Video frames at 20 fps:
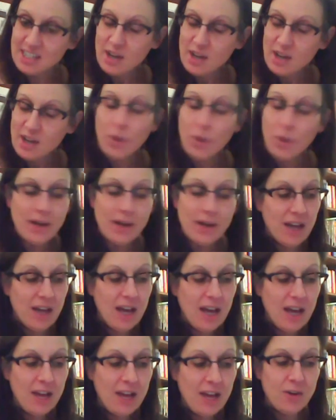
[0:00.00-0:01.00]
one of the
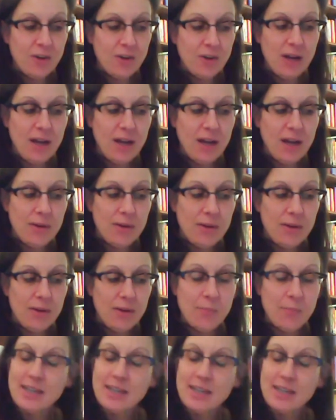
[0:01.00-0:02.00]
other
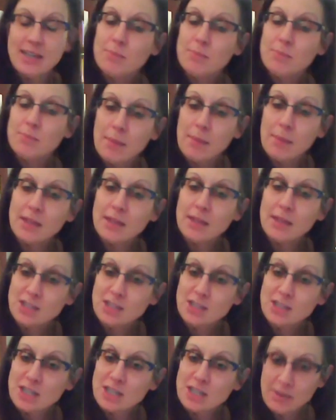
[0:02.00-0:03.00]
patient
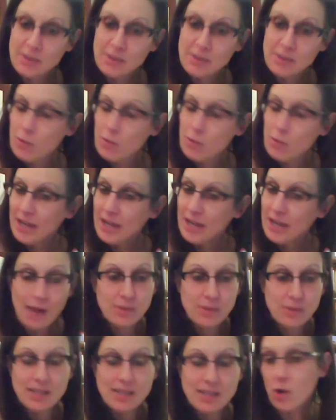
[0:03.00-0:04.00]
populations that they were pointing out
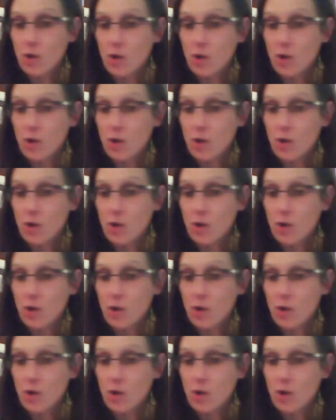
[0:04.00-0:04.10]
was that the